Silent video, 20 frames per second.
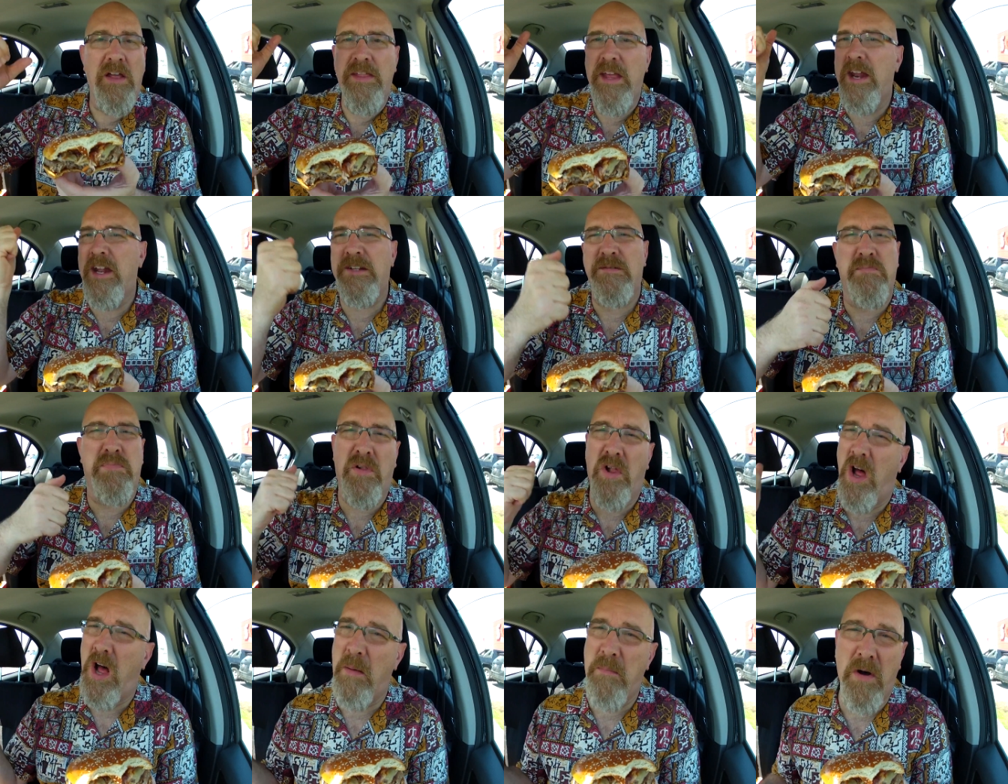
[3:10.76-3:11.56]
They just
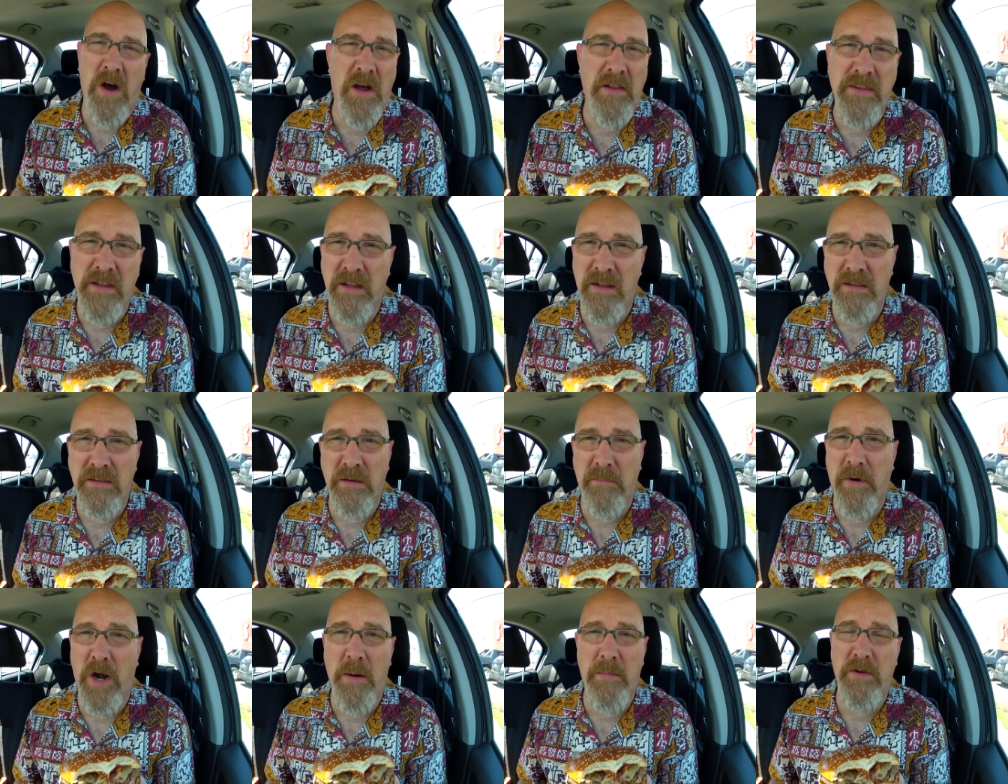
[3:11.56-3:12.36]
blob on
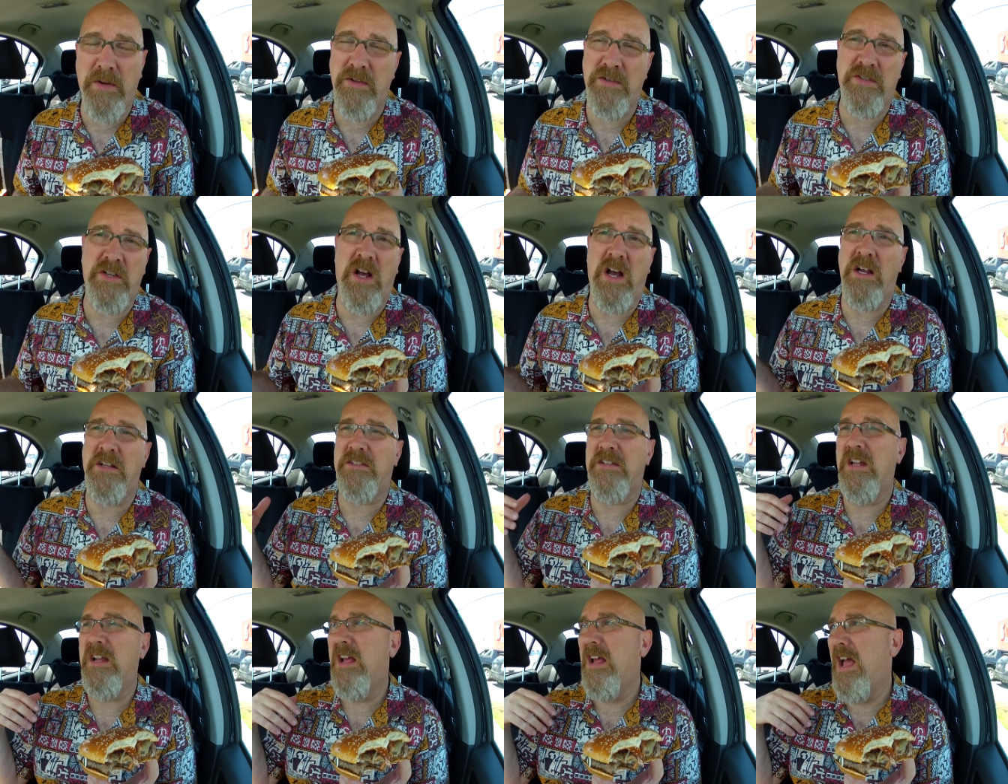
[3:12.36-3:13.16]
the barbecue
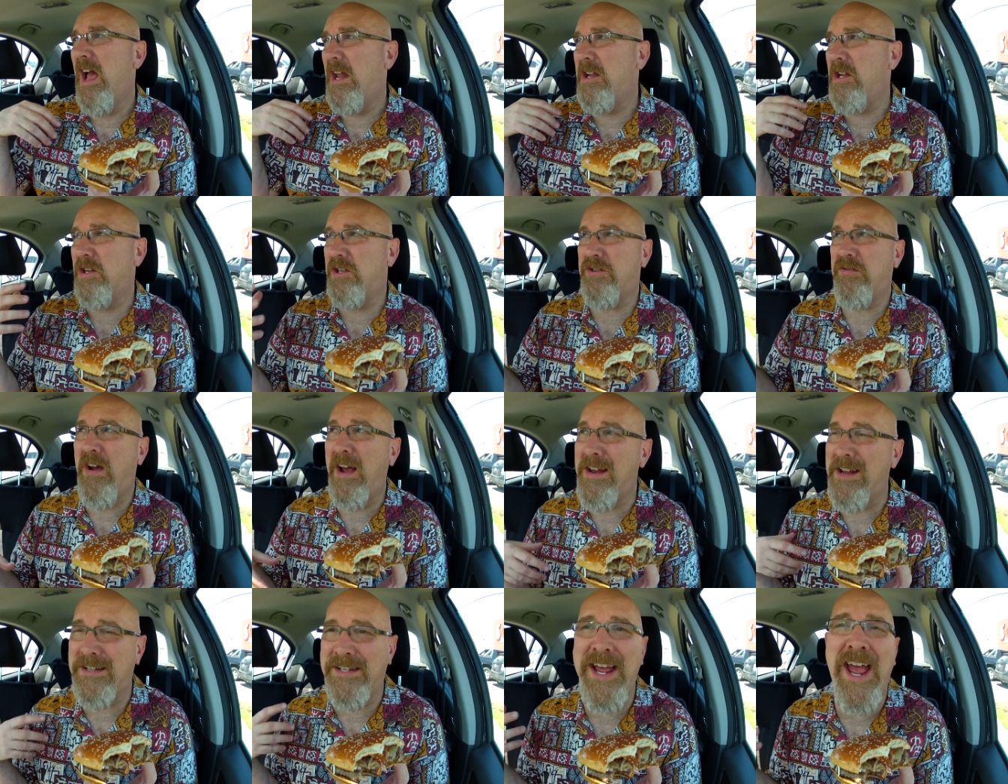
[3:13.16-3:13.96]
sauce, and you're
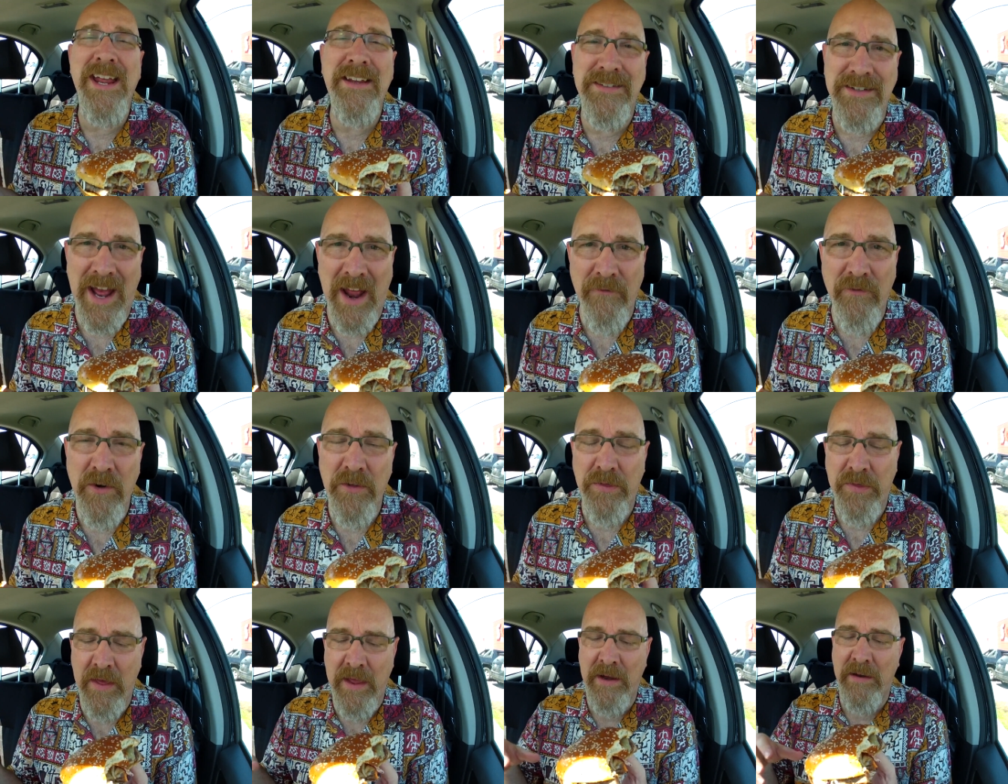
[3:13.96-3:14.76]
trying to taste
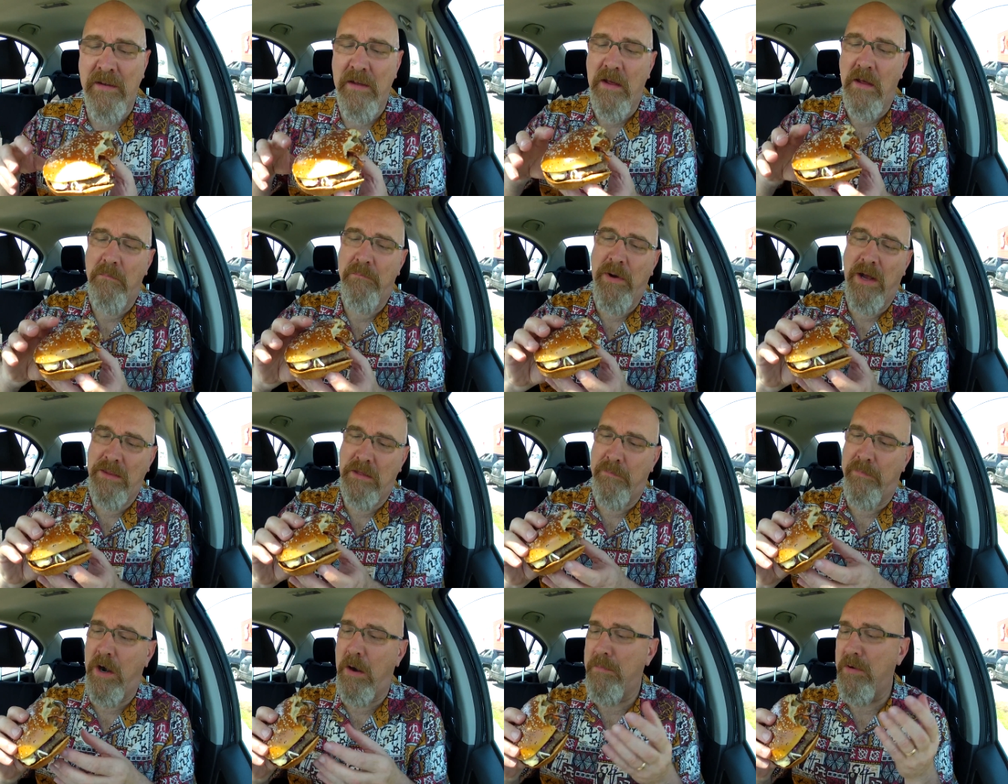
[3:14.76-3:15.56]
everything, but
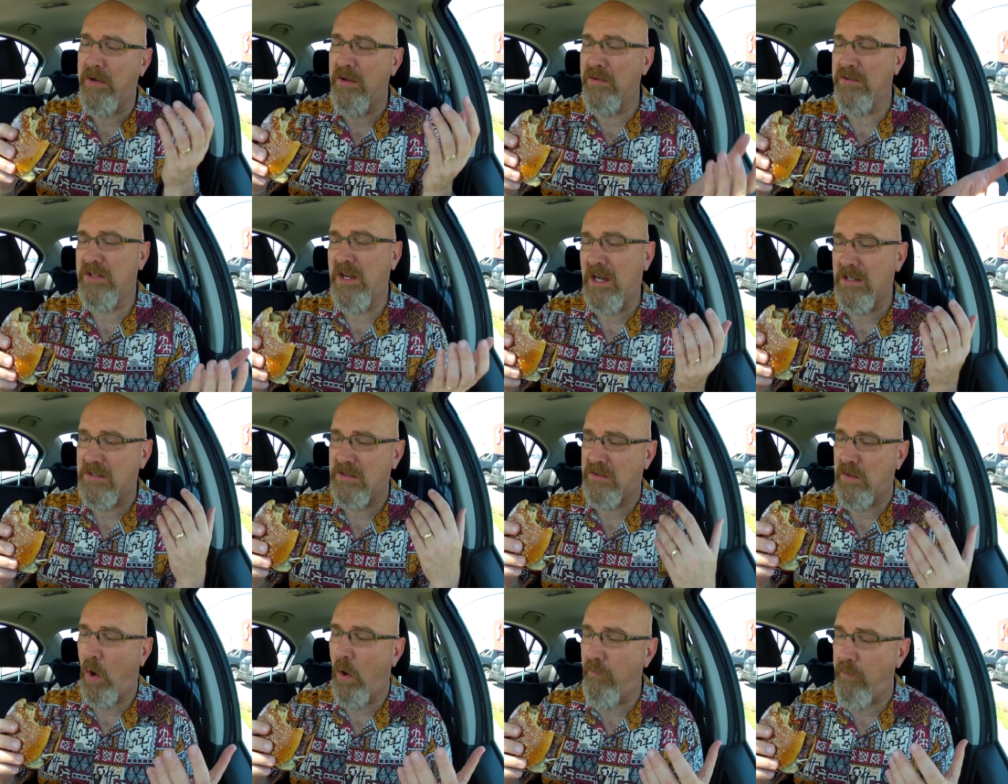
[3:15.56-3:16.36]
the barbecue sauce
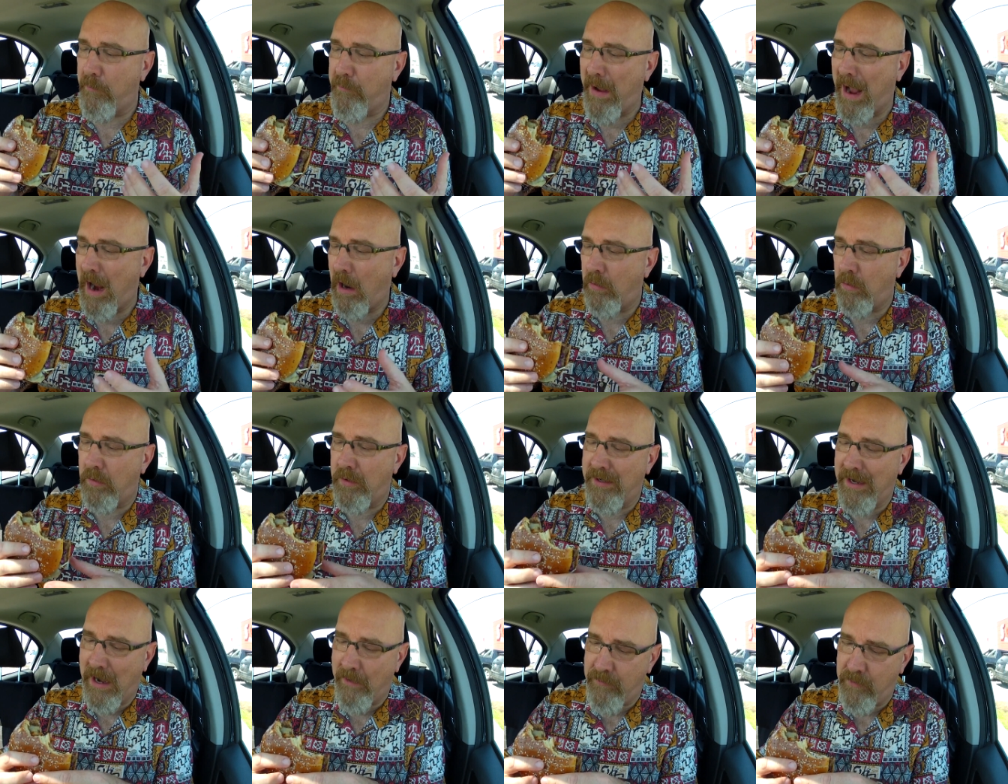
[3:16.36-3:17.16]
is
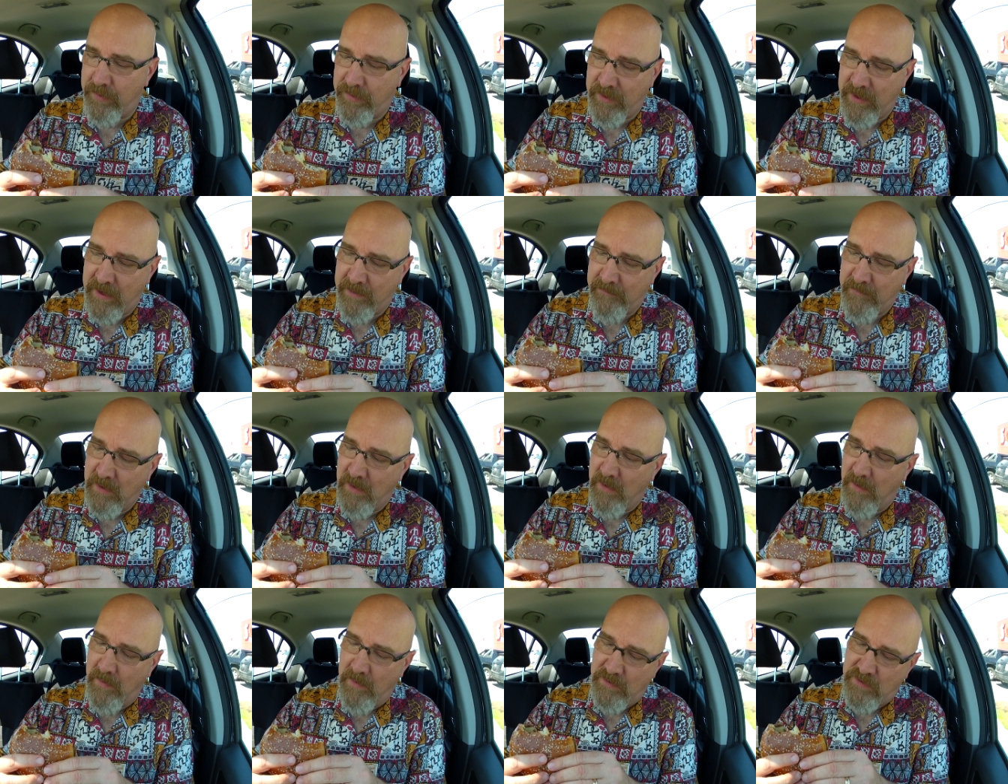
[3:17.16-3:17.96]
overpowering everything.
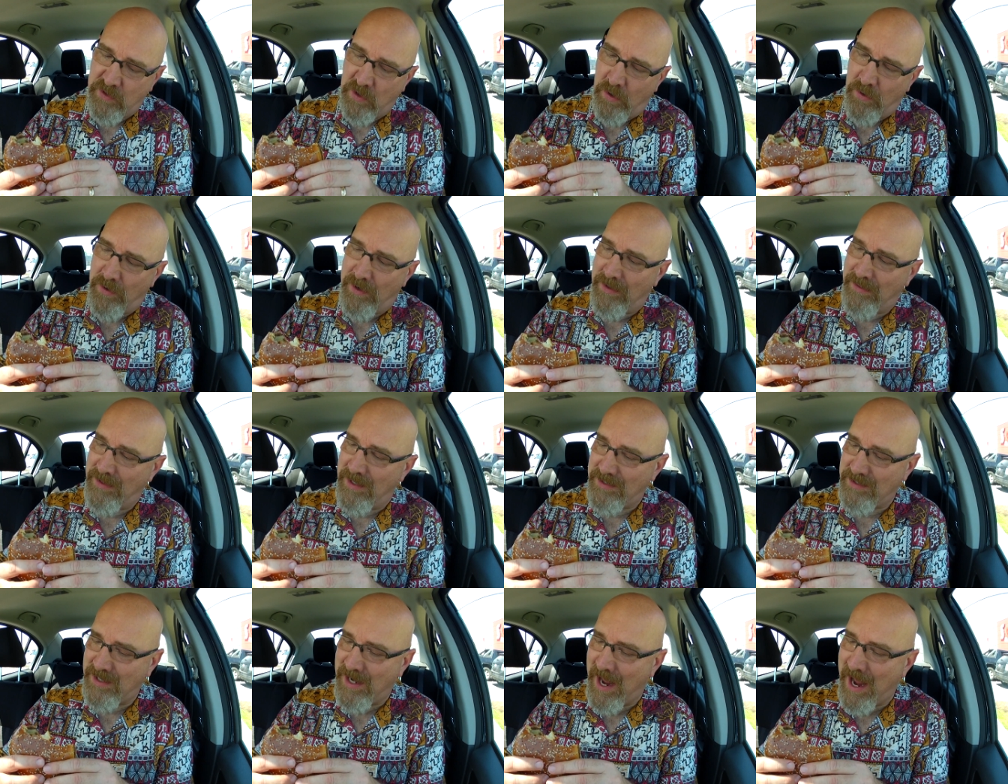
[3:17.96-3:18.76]
So in
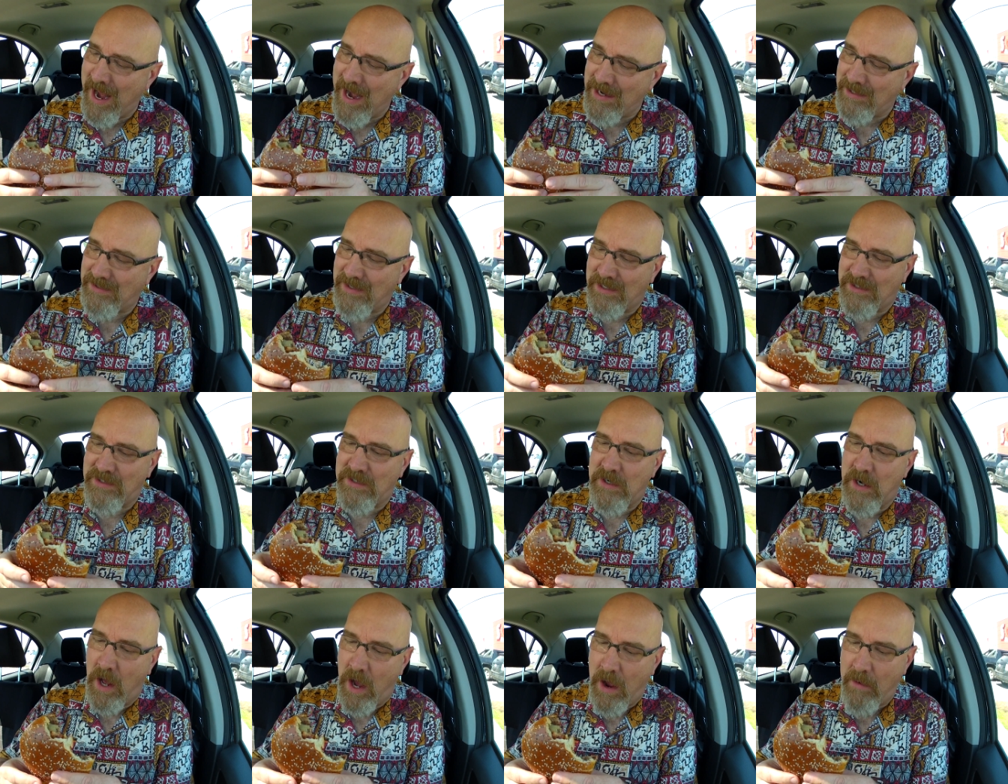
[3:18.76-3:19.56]
this case, it's
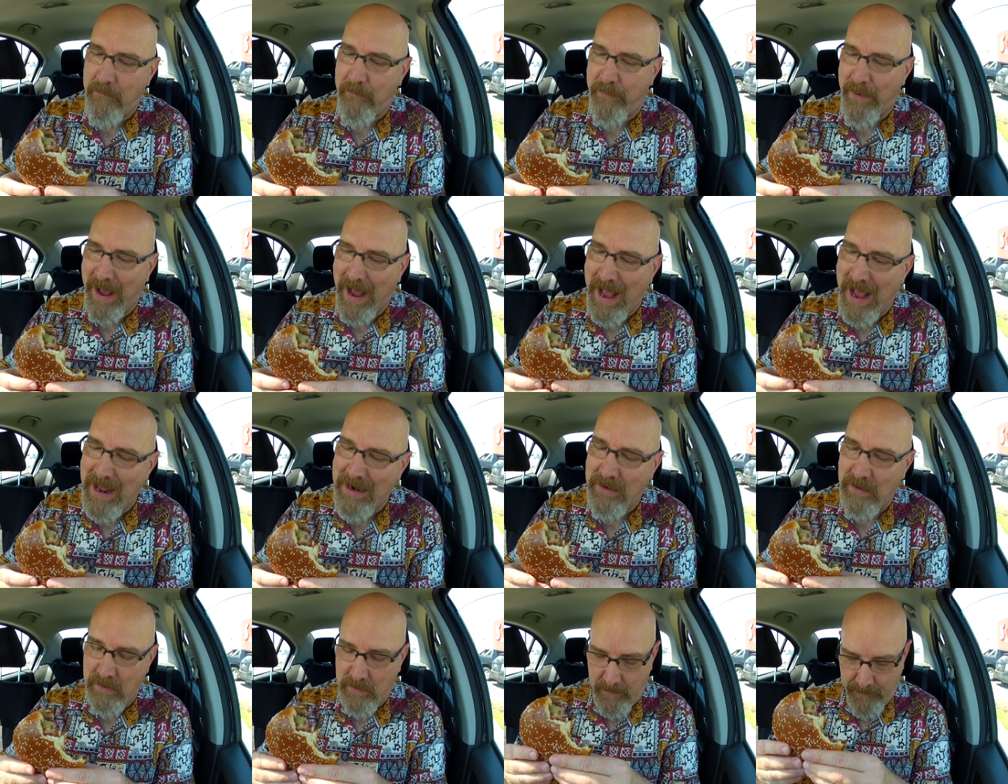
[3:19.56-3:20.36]
not
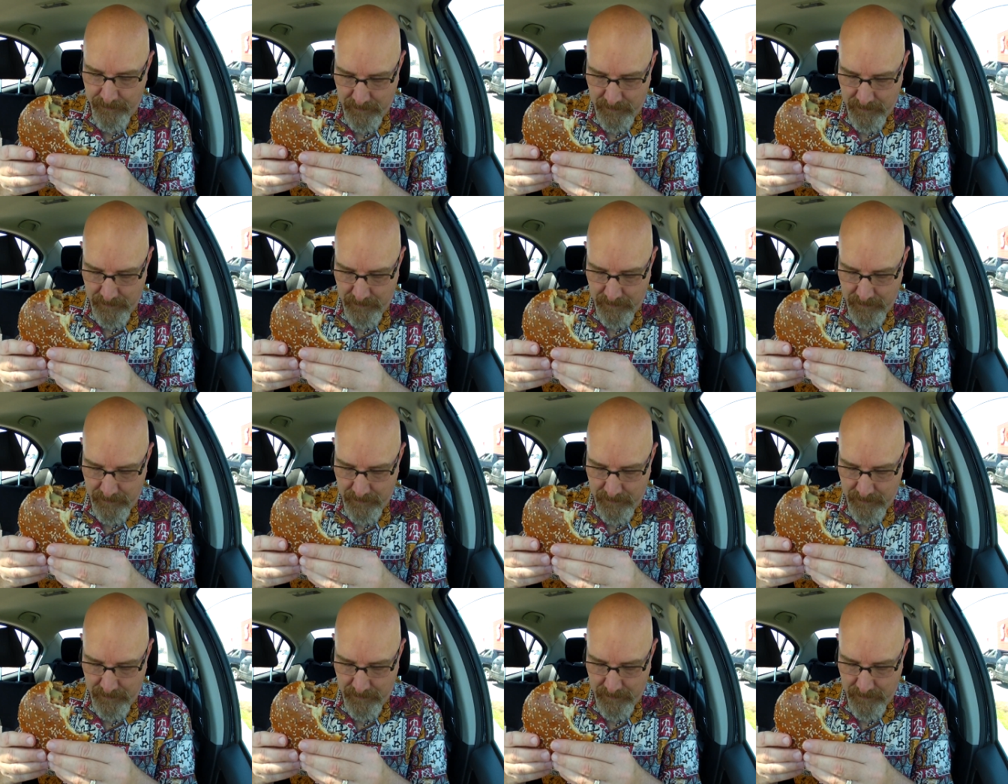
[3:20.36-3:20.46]
bad.